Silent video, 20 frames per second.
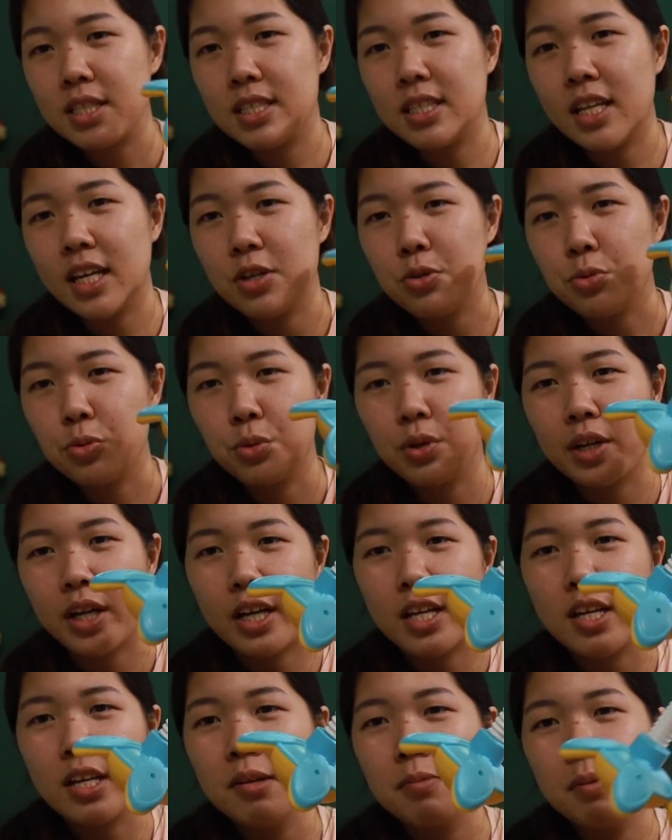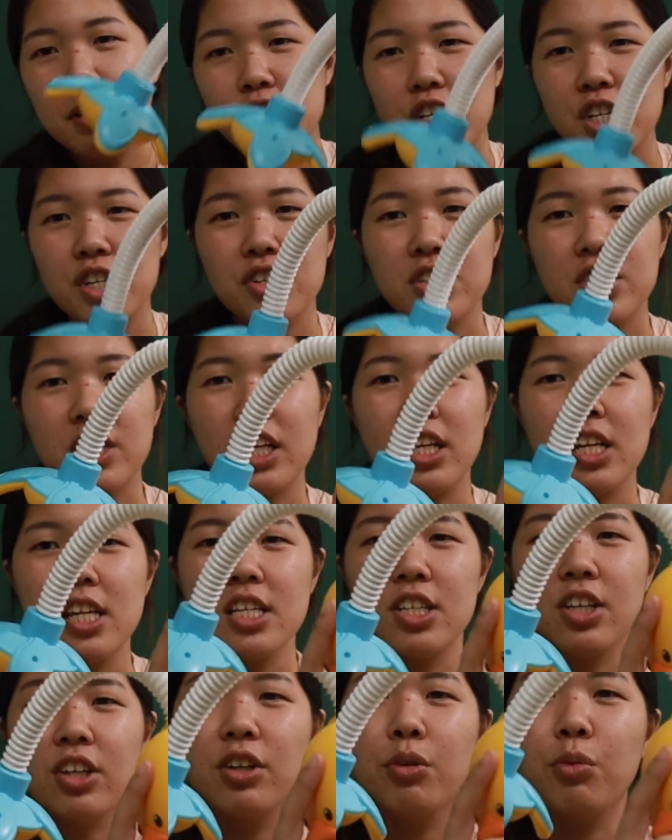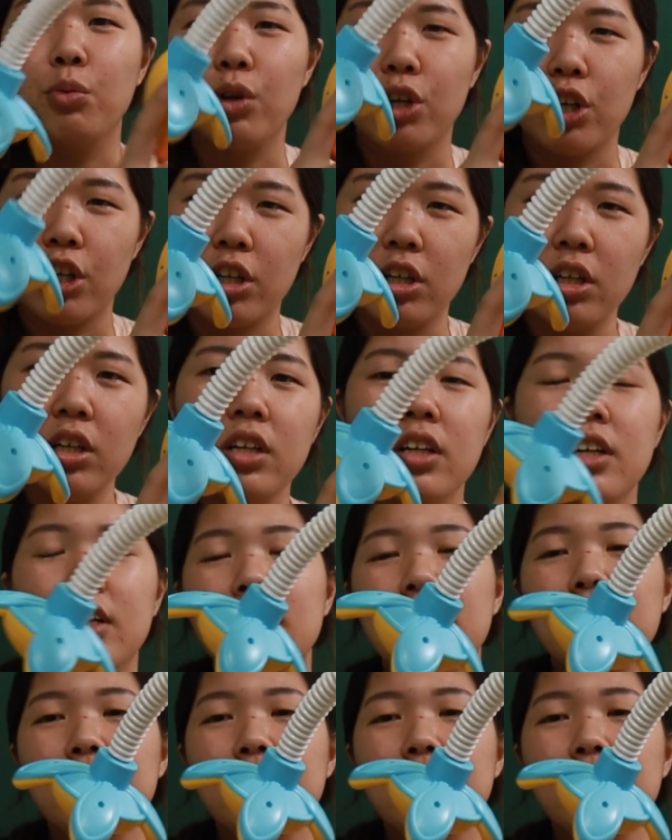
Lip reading: is that you like imagine you stick this on the wall,